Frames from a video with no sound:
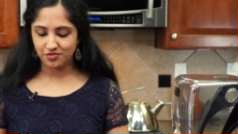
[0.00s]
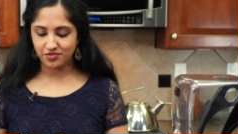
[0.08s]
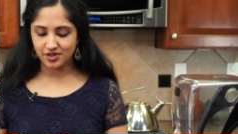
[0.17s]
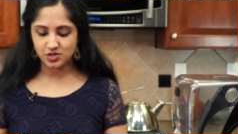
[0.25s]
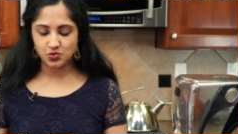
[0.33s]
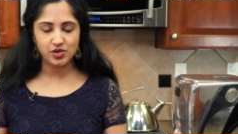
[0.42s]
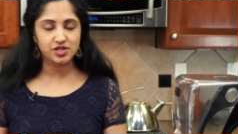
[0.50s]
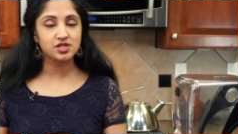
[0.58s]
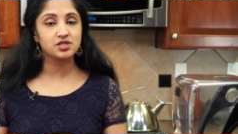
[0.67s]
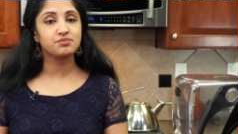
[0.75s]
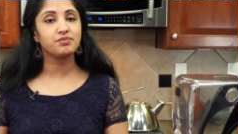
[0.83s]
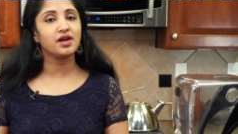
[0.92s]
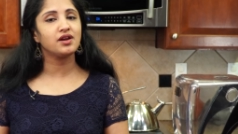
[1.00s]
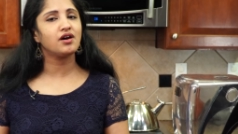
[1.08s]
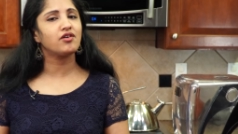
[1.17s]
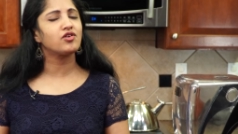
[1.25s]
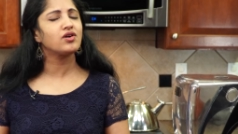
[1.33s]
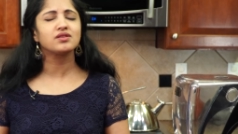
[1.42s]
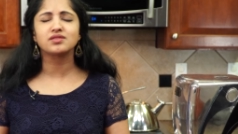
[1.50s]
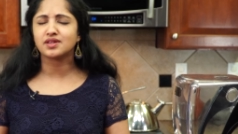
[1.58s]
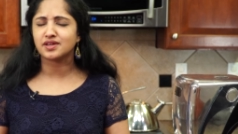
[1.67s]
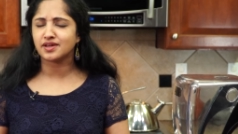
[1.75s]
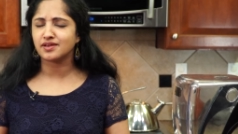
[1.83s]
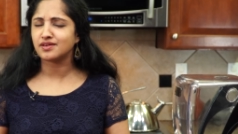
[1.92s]
friends, we just made our
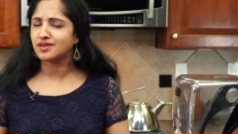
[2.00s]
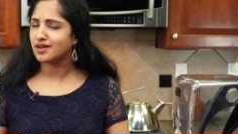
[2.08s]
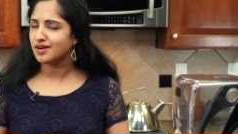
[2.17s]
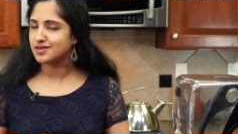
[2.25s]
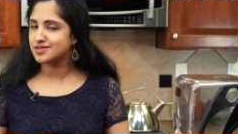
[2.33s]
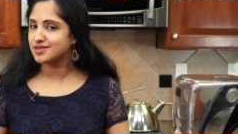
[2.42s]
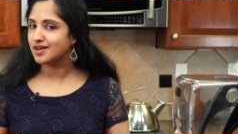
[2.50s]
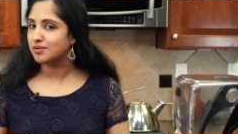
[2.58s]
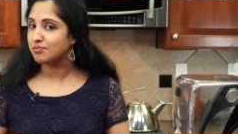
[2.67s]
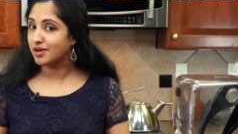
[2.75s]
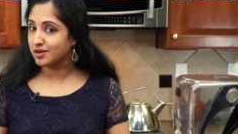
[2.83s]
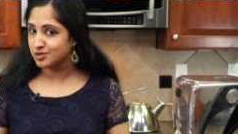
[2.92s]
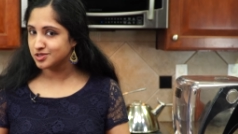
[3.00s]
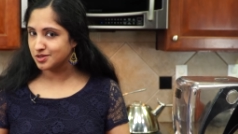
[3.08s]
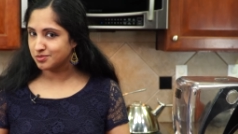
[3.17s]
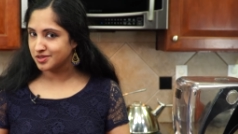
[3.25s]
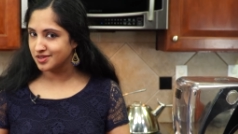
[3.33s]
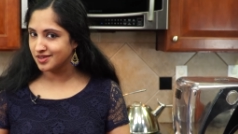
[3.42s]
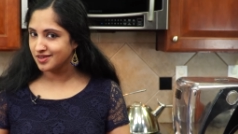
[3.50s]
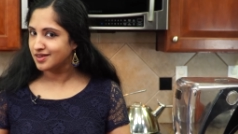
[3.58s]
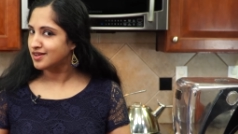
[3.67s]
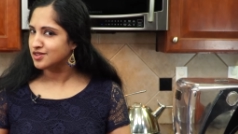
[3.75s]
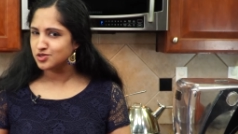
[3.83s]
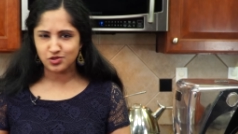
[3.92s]
authentic Kerala style mango chammanthi.
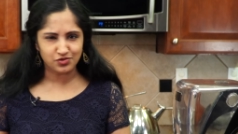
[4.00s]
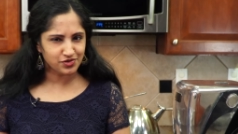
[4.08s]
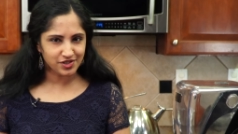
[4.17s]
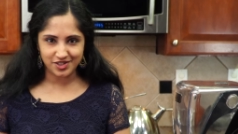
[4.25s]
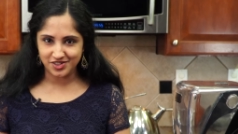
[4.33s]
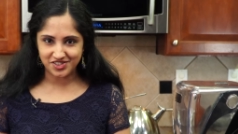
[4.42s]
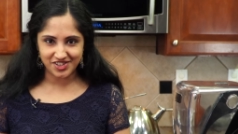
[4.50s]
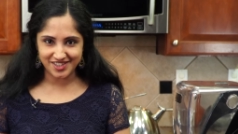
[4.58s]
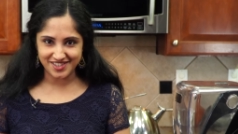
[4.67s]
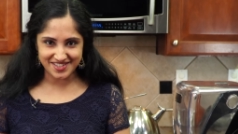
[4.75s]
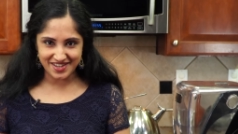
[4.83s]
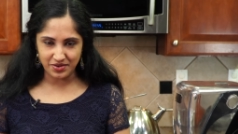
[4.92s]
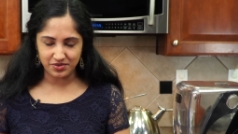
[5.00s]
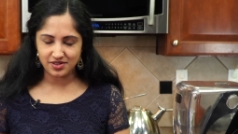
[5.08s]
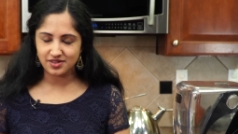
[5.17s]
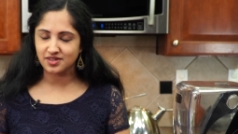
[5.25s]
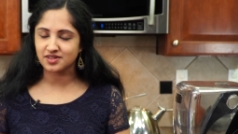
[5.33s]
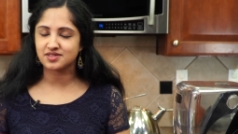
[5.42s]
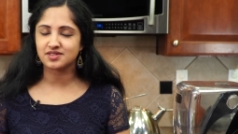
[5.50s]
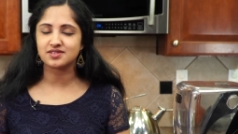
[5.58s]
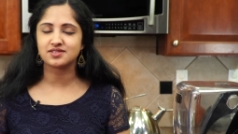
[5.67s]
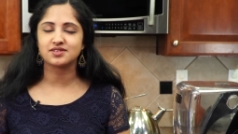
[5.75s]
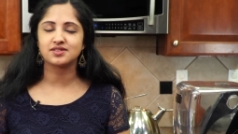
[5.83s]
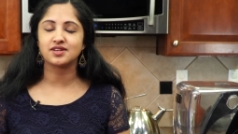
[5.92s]
Don't forget to try this out. This
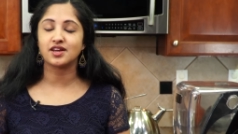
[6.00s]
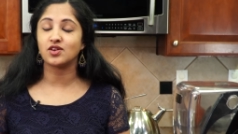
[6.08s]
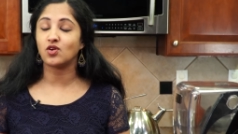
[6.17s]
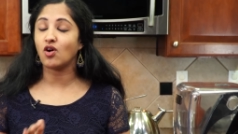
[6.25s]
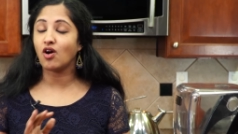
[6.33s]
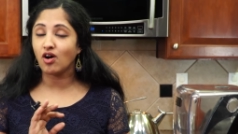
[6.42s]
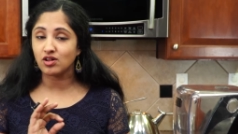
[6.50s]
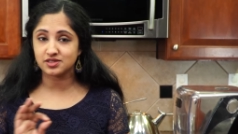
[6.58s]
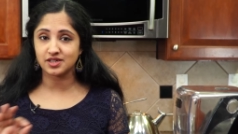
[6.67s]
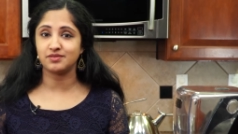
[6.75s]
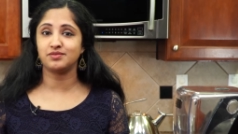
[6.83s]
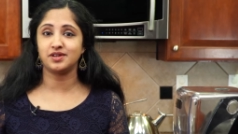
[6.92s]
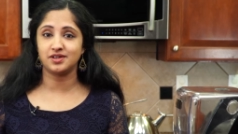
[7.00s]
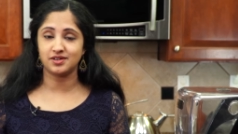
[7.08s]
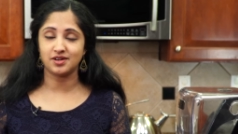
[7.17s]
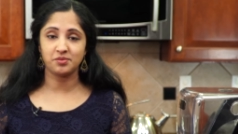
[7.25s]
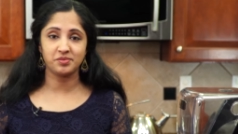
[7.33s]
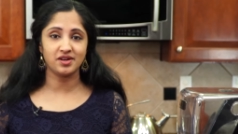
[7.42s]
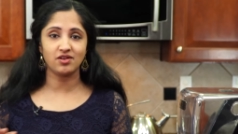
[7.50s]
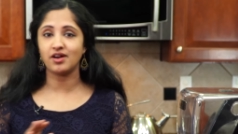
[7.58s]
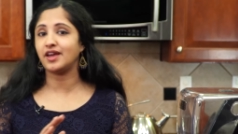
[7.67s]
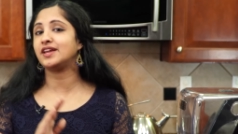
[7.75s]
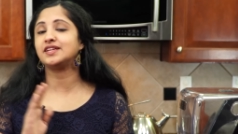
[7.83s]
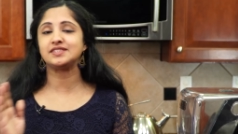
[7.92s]
is an all-time winner. I mean,
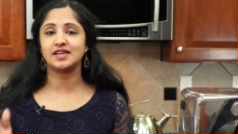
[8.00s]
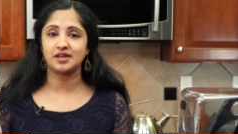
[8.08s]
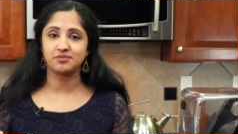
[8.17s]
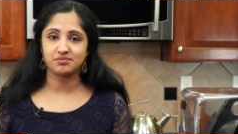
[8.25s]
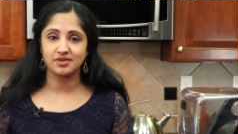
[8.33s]
any time